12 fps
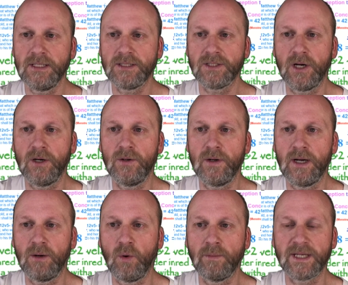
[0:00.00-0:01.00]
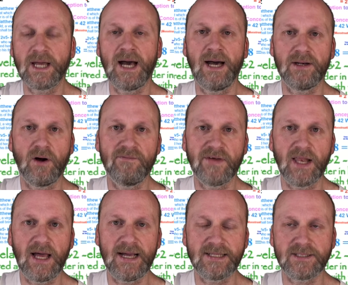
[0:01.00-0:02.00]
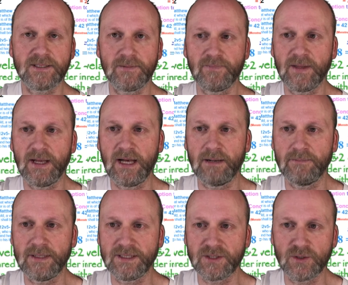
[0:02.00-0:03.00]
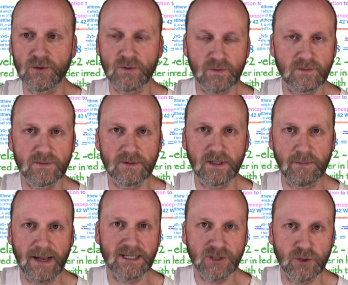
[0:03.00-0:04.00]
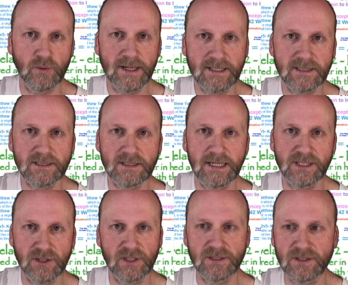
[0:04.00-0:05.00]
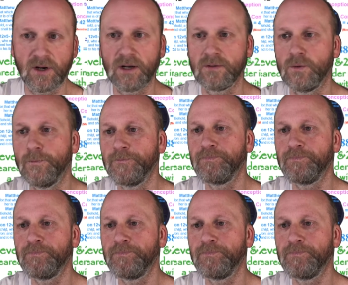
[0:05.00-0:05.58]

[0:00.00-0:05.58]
So a woman can't ovulate until about 2 weeks into her cycle.